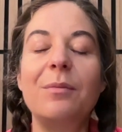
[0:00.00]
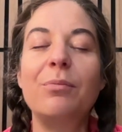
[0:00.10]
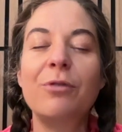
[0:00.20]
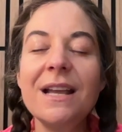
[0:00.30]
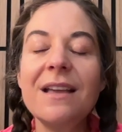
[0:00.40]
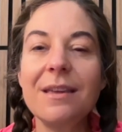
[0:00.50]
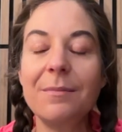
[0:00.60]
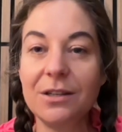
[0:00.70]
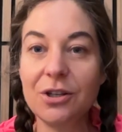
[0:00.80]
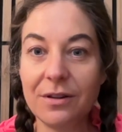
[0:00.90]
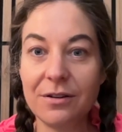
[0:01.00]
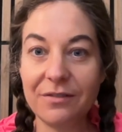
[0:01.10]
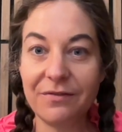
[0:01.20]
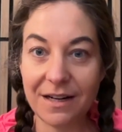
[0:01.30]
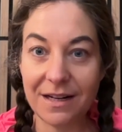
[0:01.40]
bringing them into their
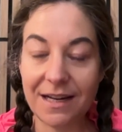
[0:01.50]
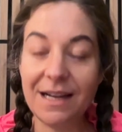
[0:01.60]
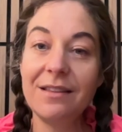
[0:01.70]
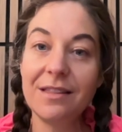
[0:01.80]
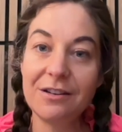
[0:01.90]
divinity, the